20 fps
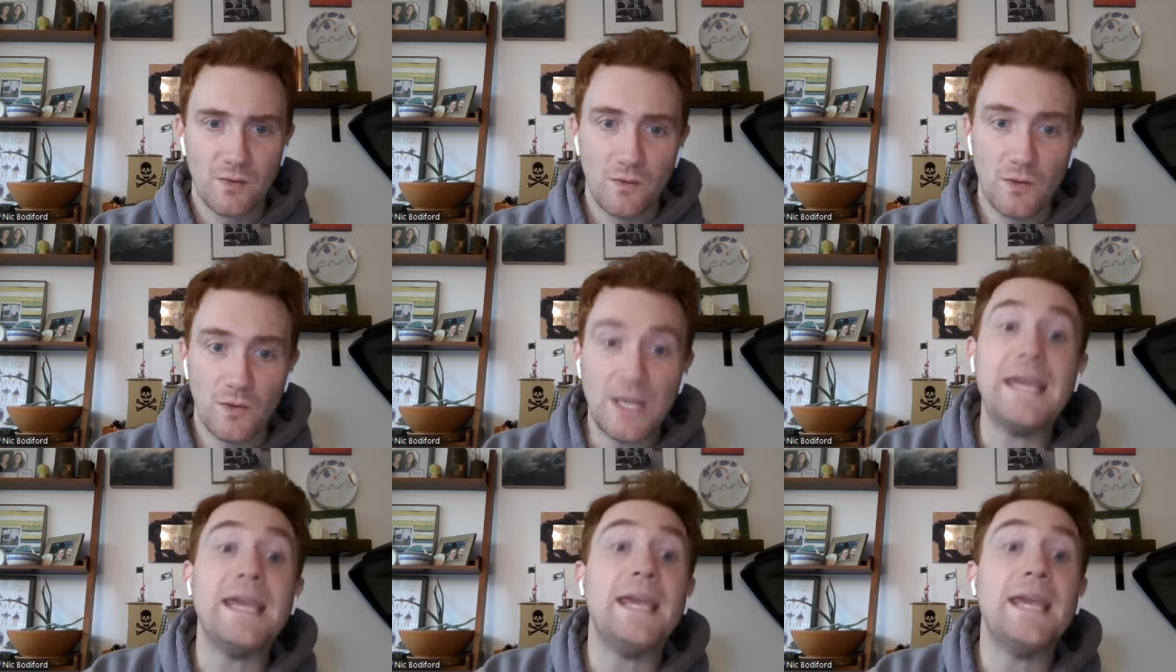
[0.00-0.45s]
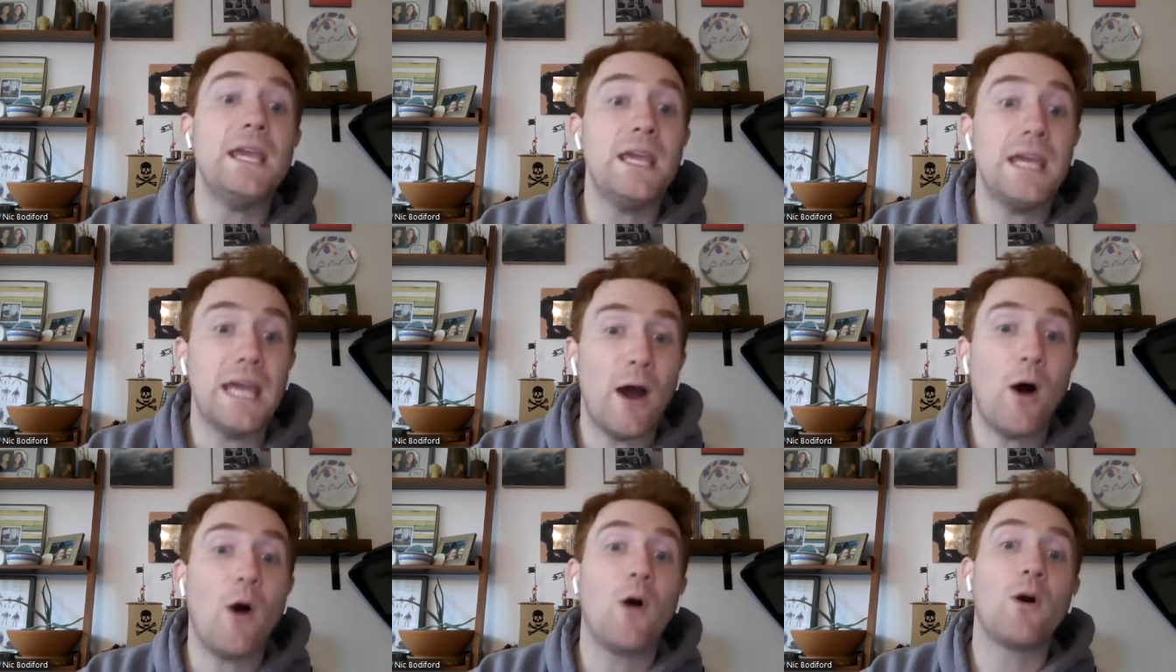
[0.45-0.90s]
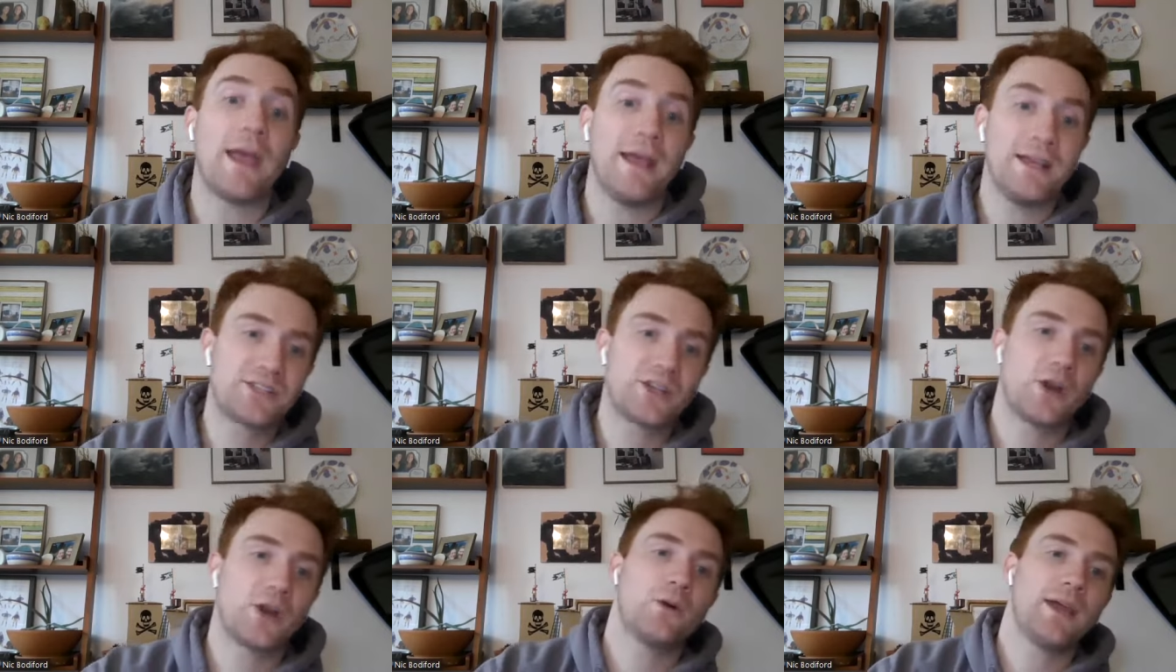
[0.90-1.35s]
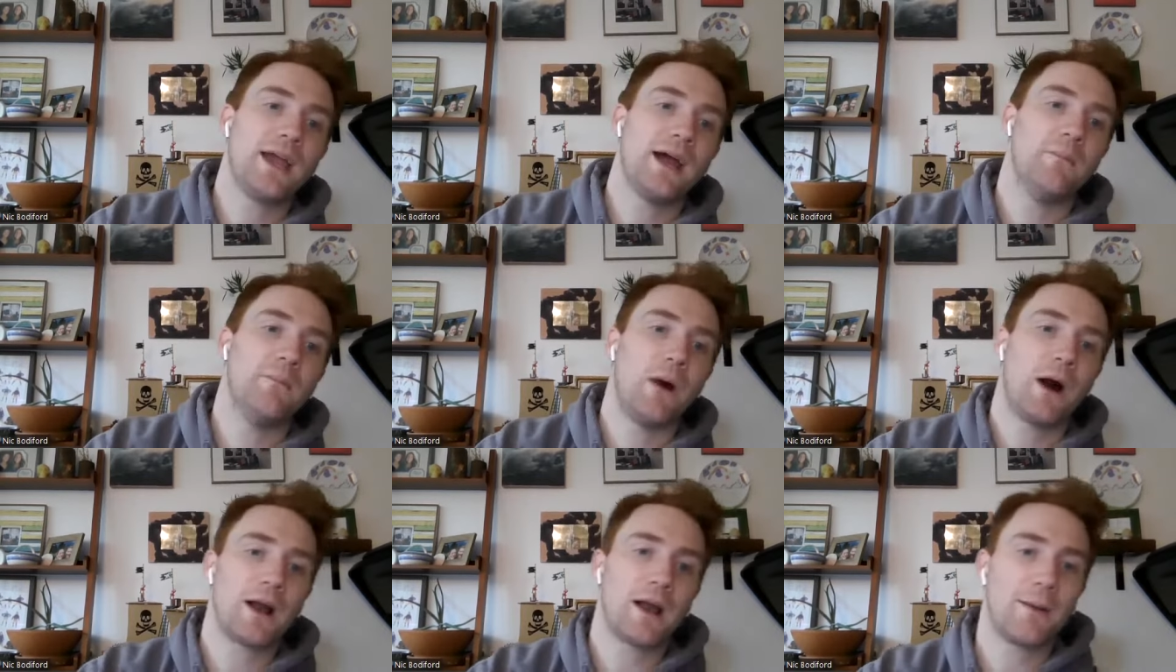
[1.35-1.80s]
he yeah okay so yeah
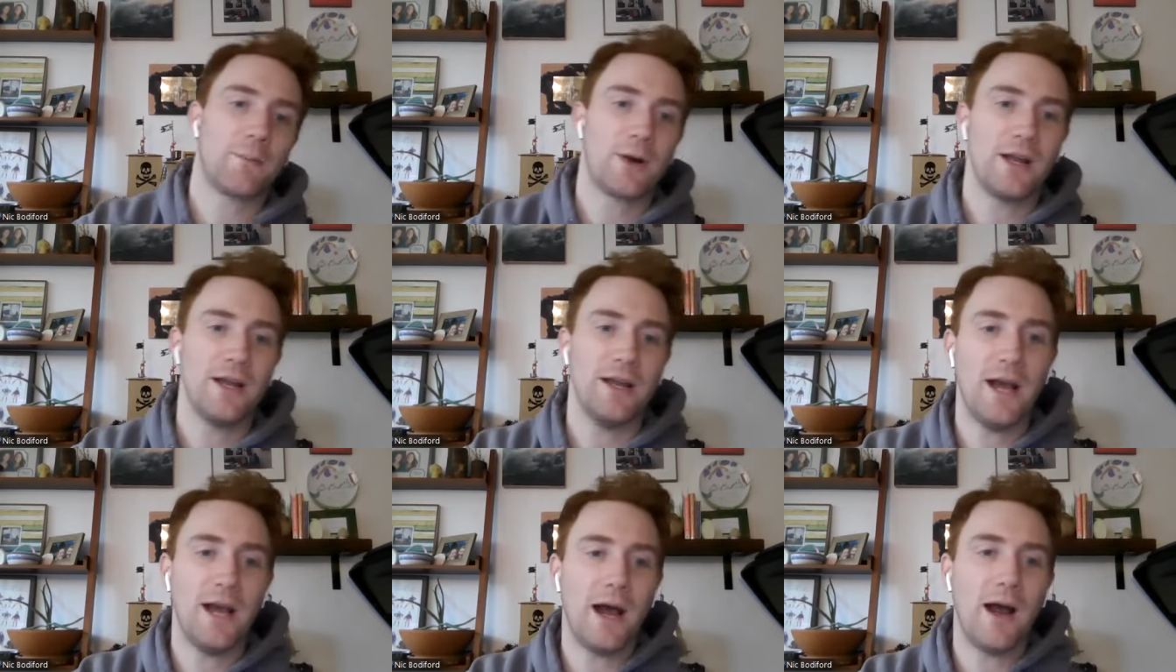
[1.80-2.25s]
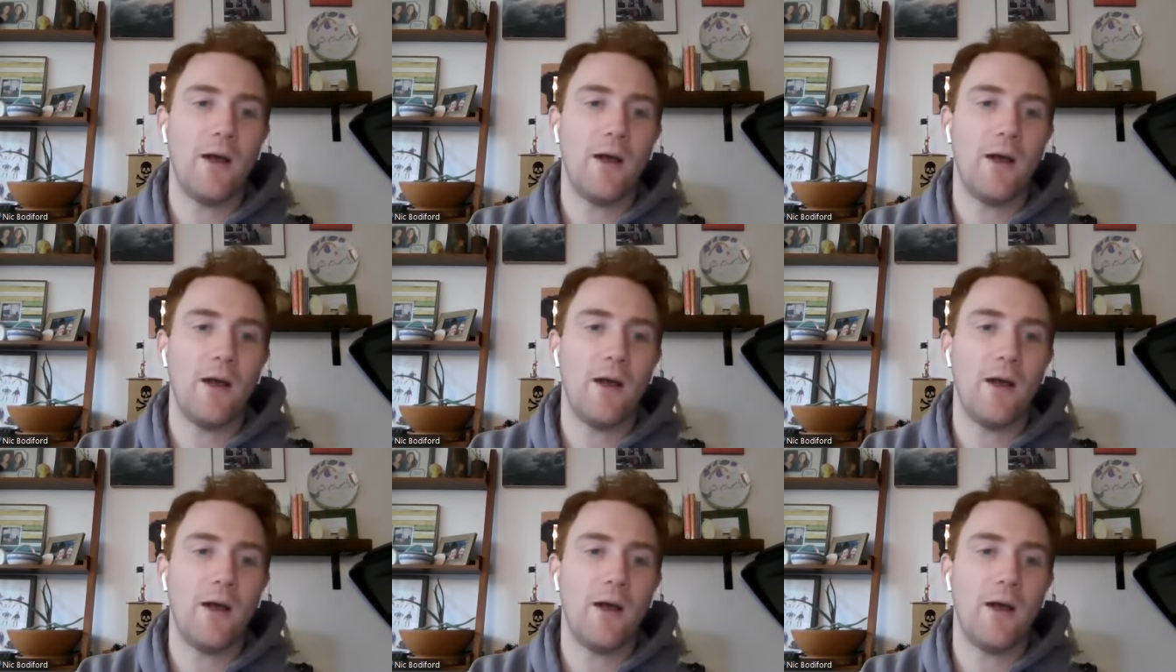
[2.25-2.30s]
Montgomery,